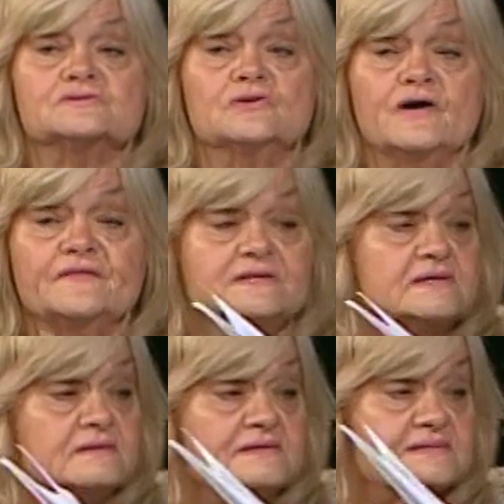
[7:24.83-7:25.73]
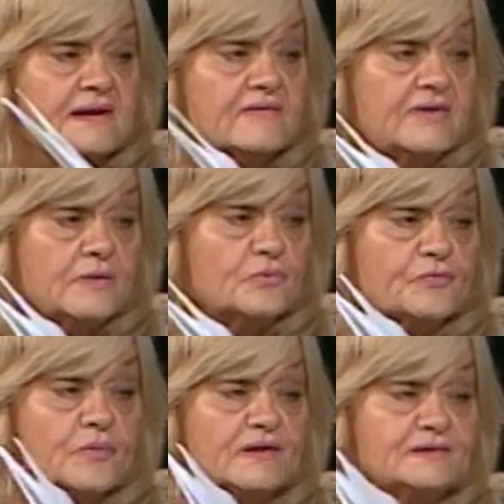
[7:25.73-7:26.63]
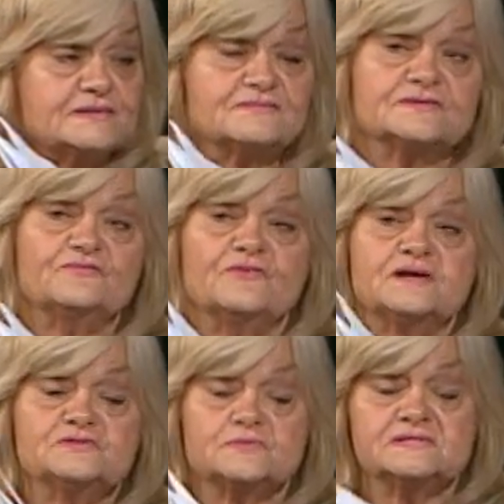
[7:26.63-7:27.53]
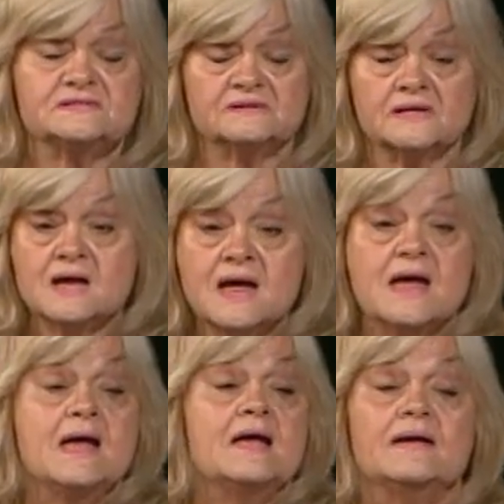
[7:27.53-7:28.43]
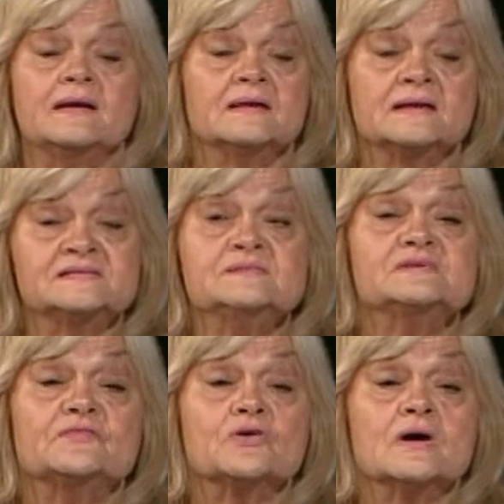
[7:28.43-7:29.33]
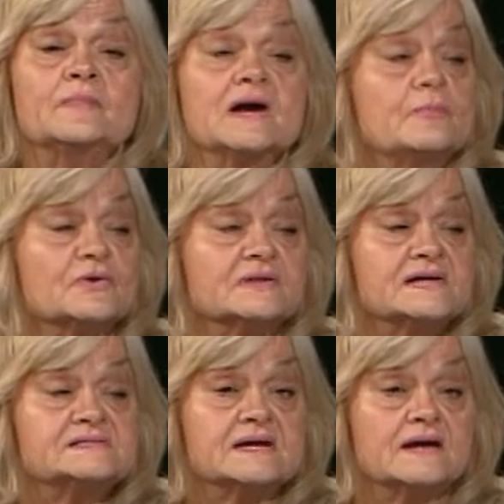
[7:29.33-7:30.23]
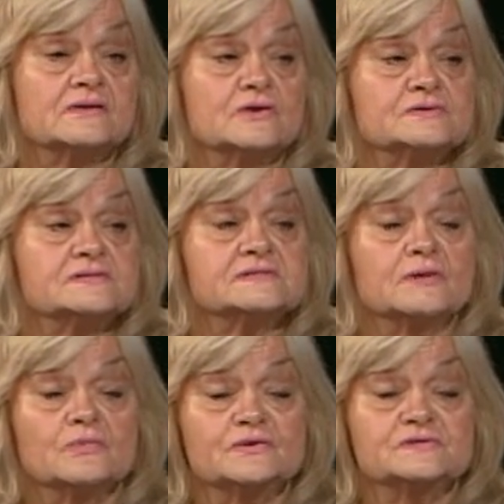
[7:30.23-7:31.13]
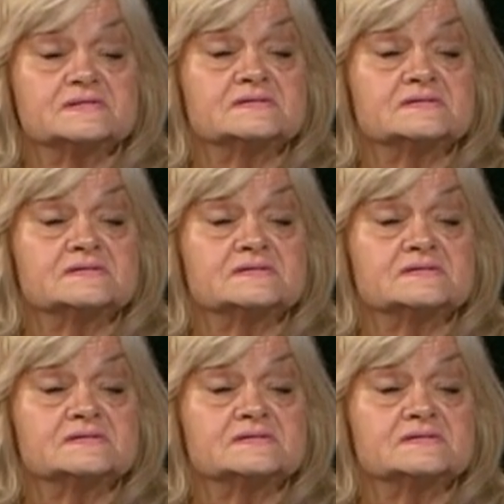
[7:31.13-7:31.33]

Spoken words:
And all the dealings that I've had with relatives and friends recently, it seems like they're coming up with less diagnosis than we used to